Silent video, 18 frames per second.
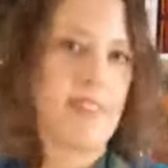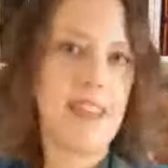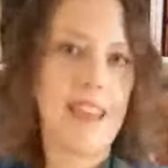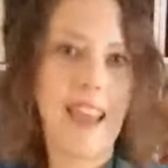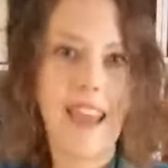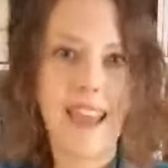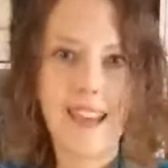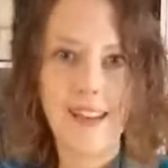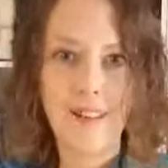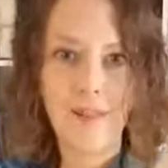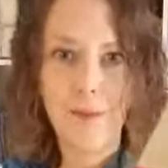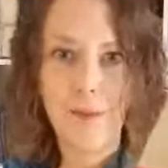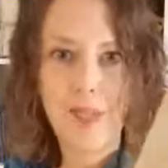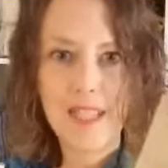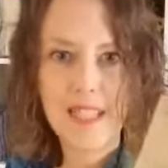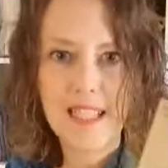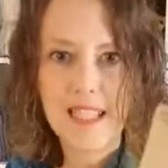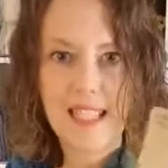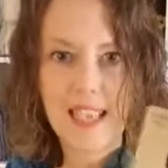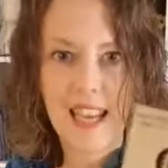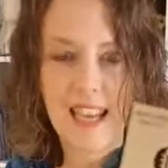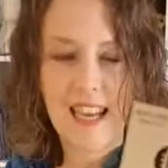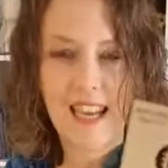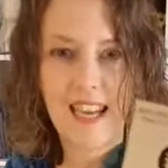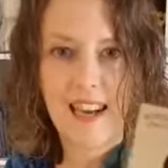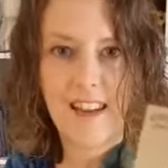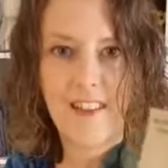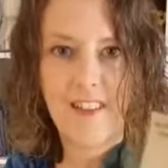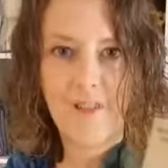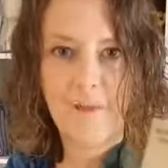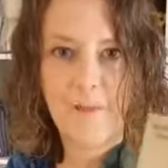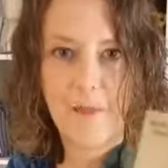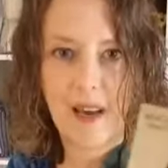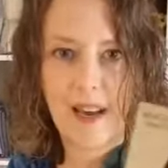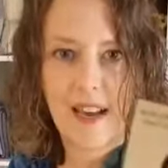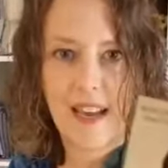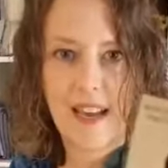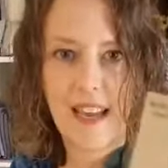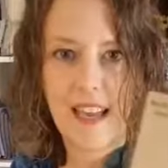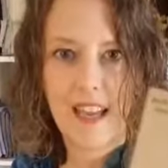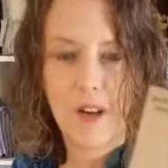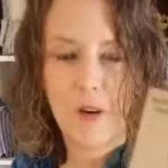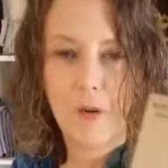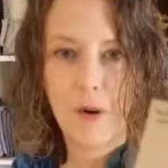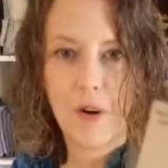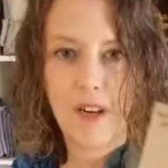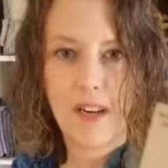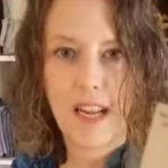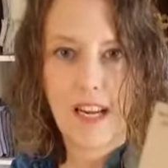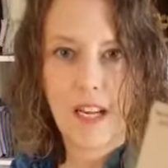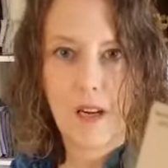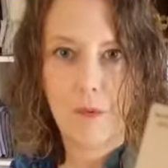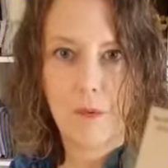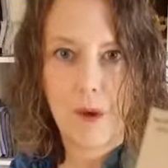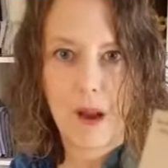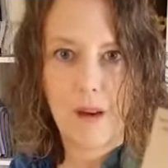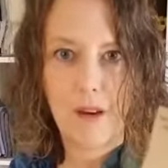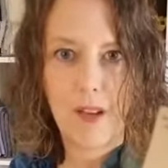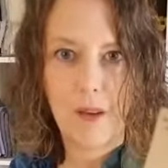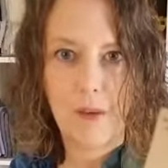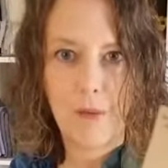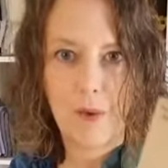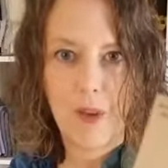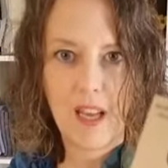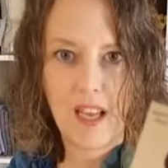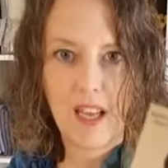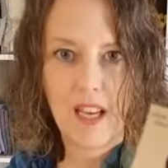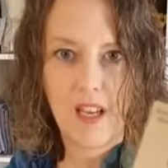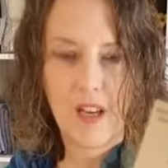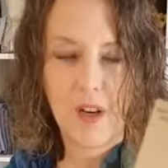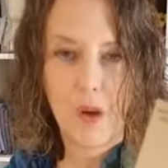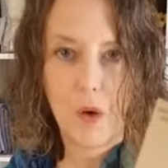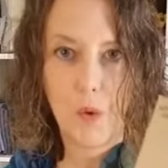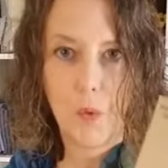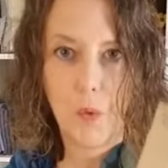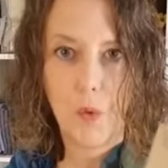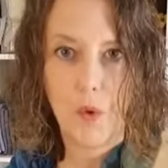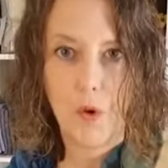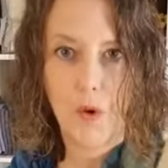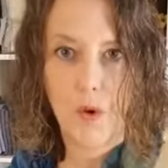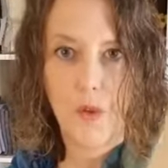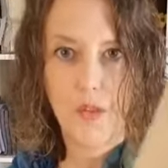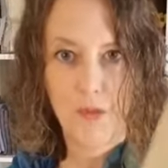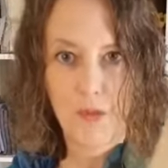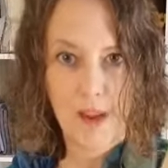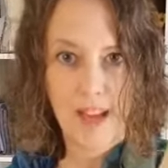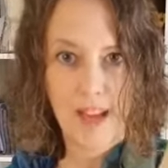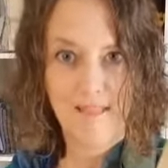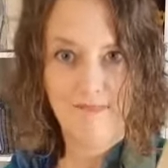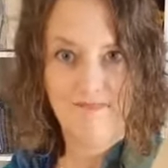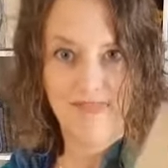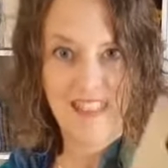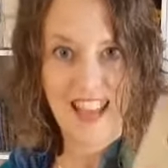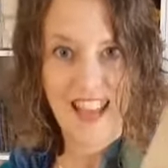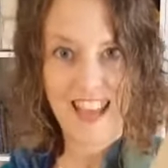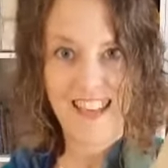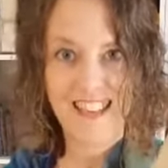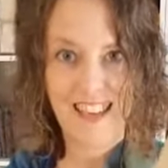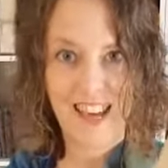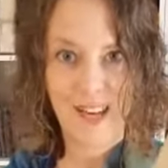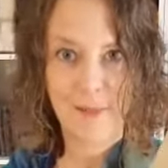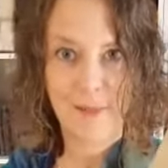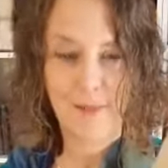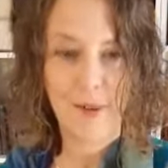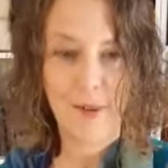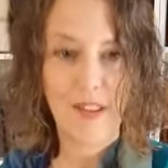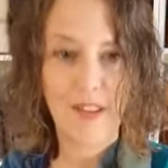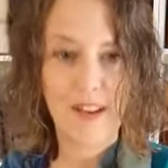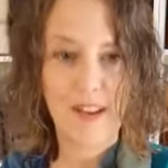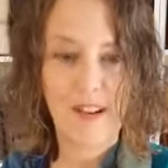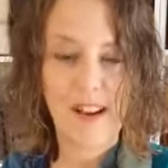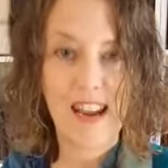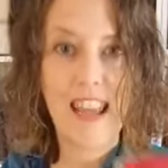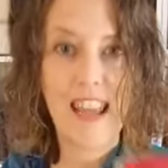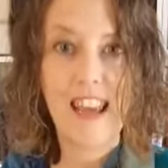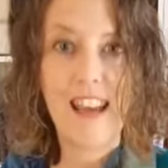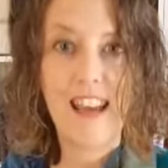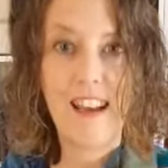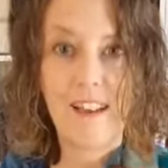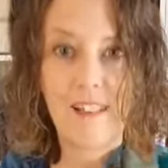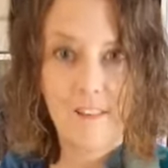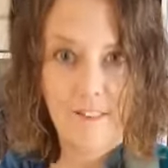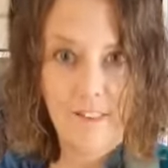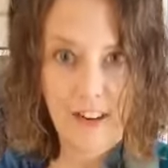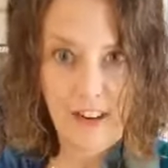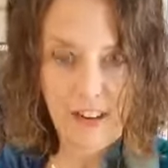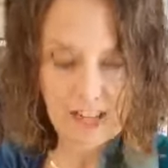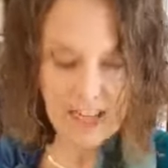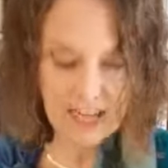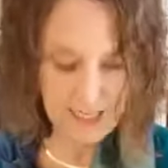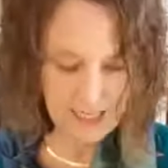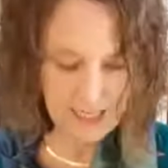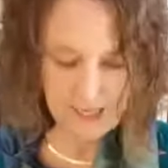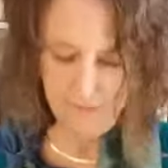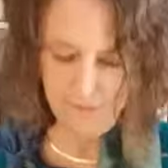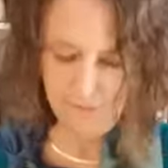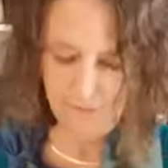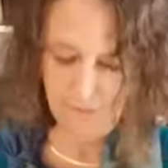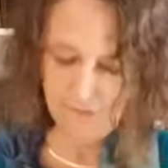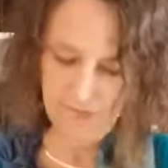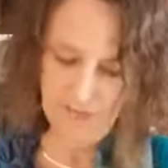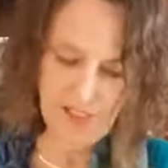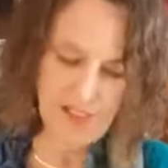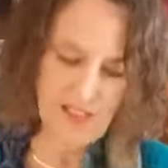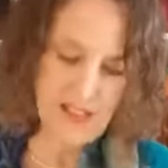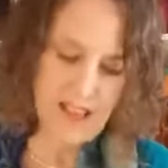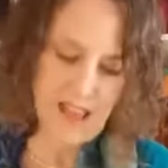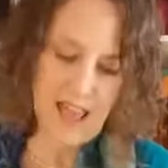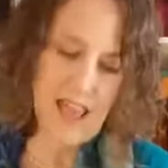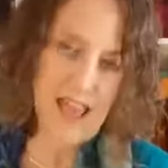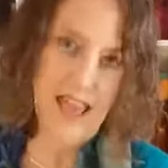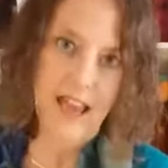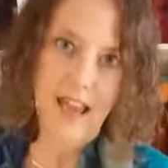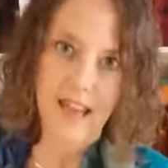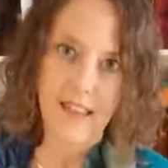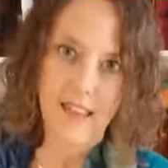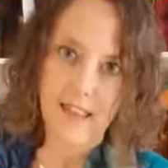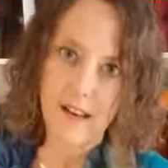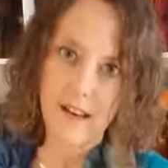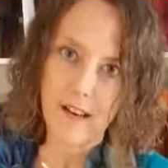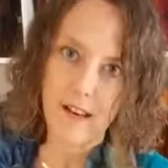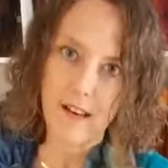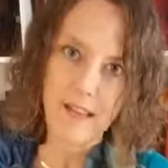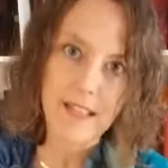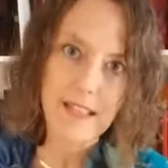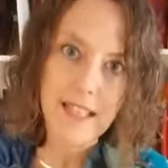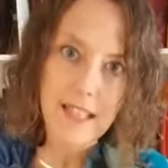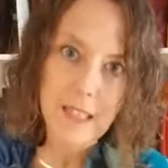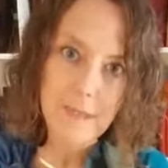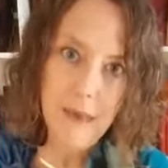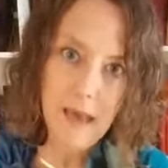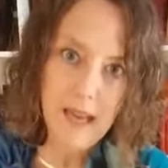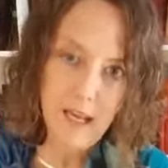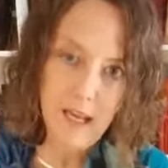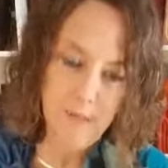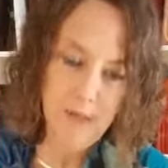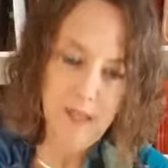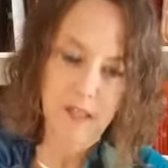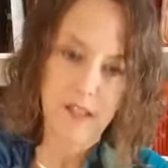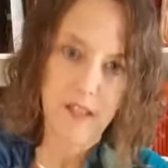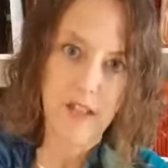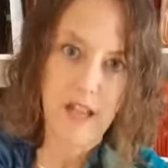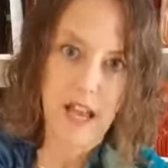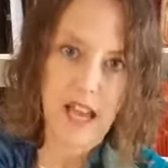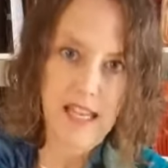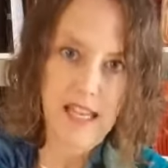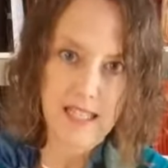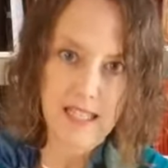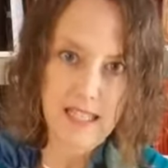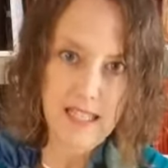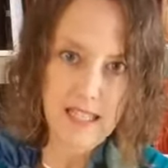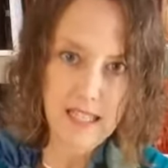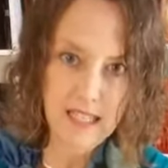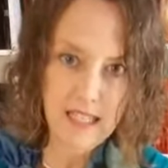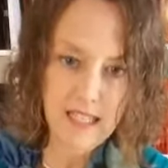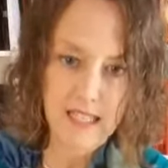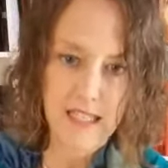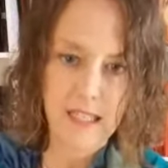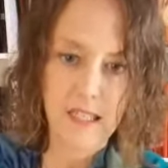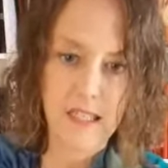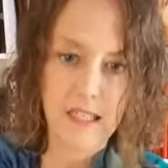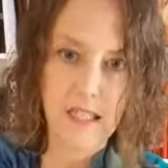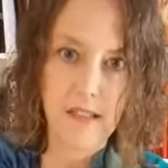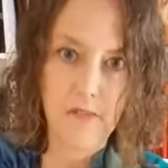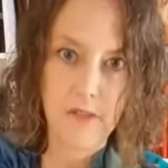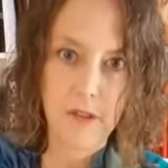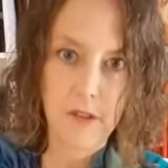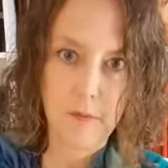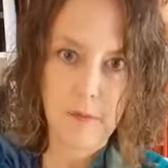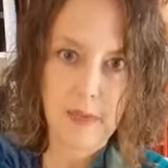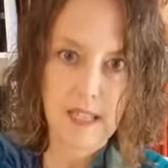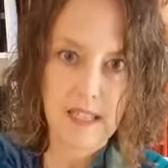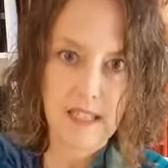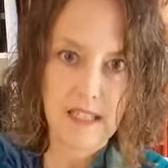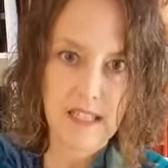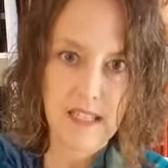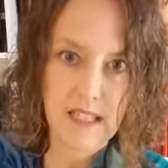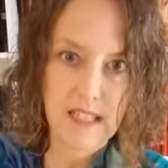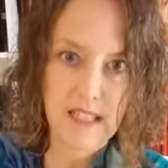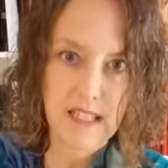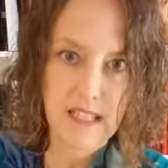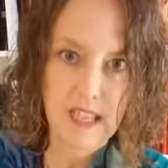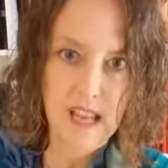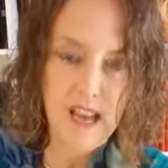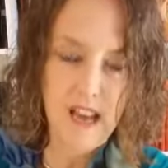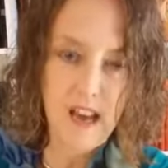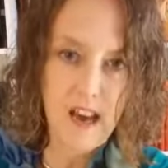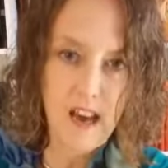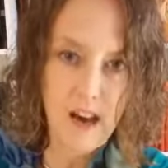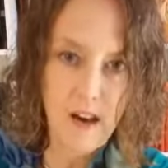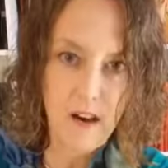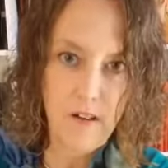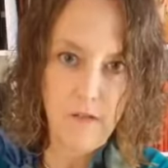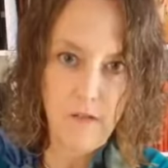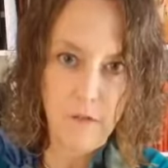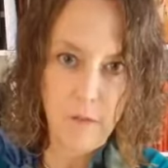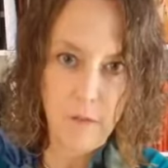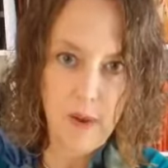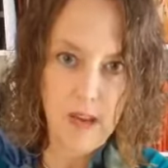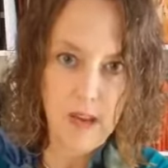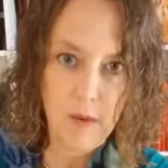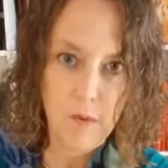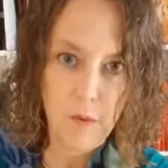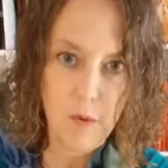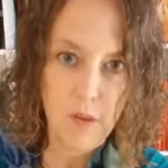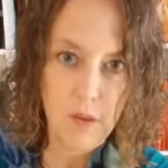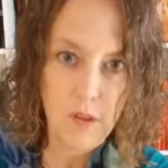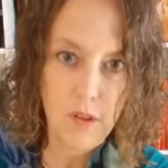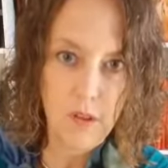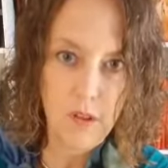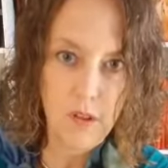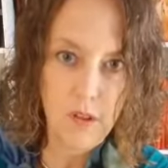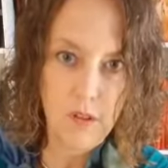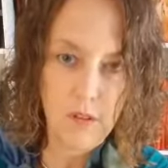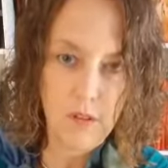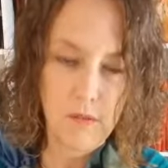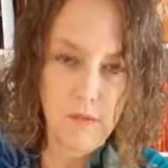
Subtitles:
And one skein of my coordinating Rowdy Red wool thread, hand-dyed wool thread, variegated. And the 6-pack bundle has 6 different pieces of red wool,